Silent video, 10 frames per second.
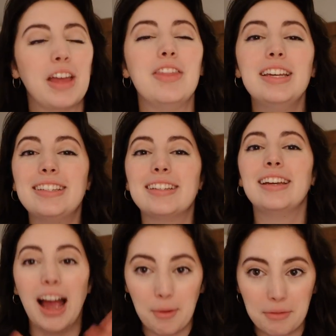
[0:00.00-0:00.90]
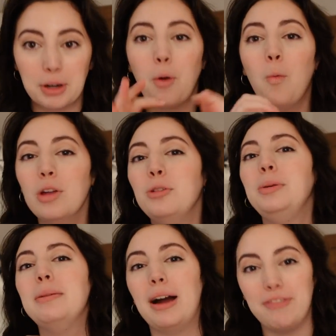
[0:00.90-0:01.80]
This, however, will
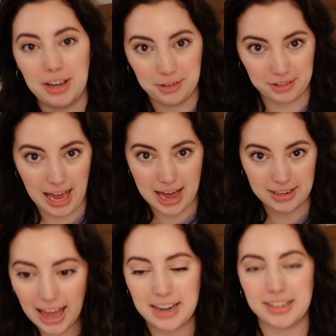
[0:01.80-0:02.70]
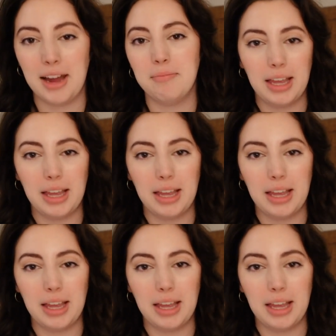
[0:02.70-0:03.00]
be my final cat at a time.